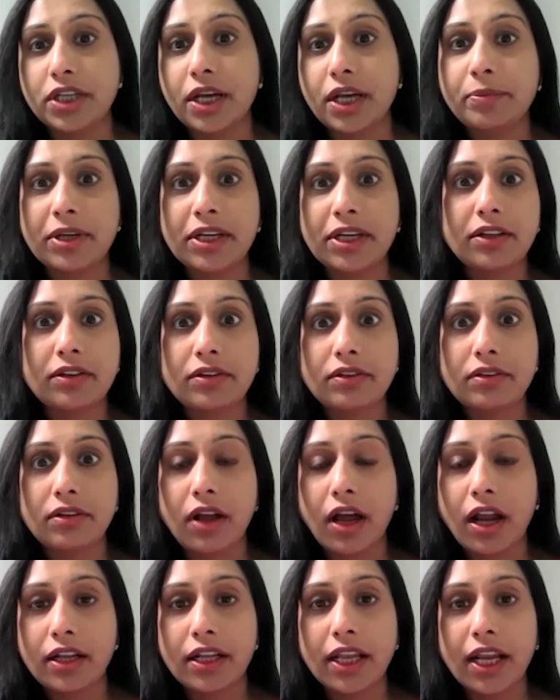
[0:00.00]
I mean, it's
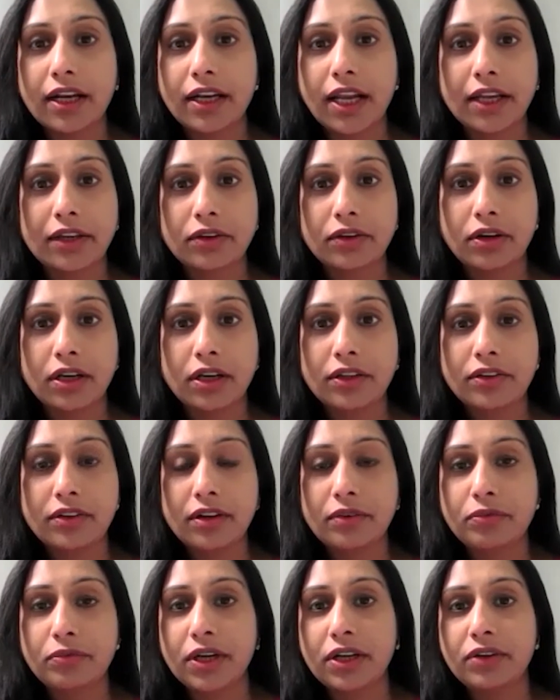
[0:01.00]
not that like you're
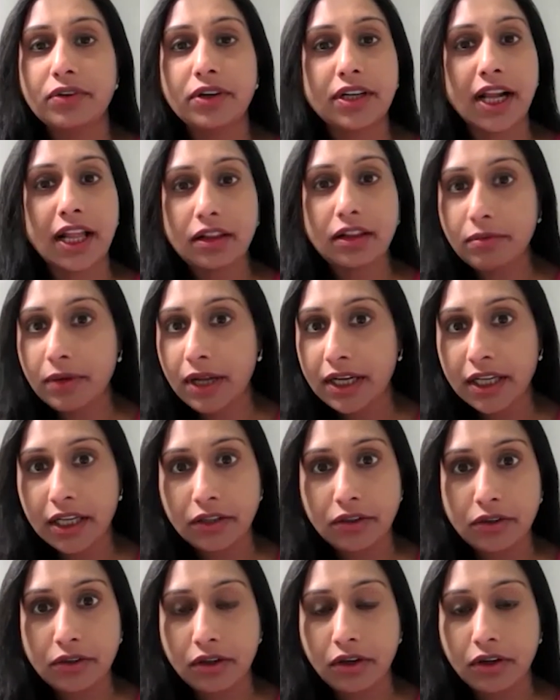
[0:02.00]
listed for liver transplant
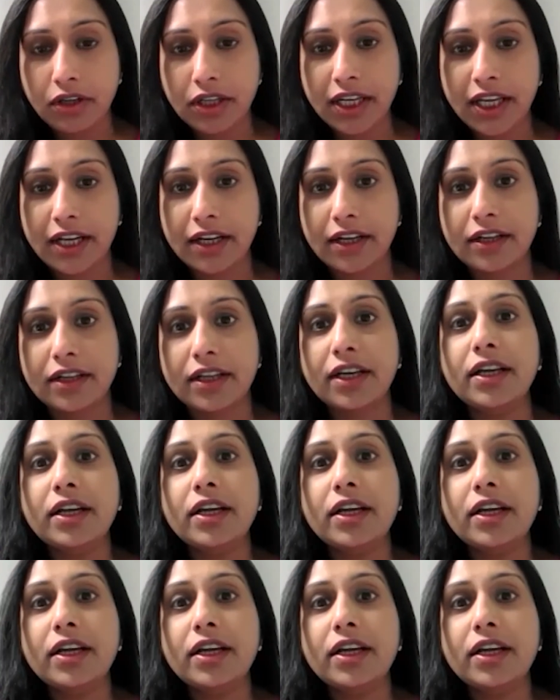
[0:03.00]
and you're going to get it.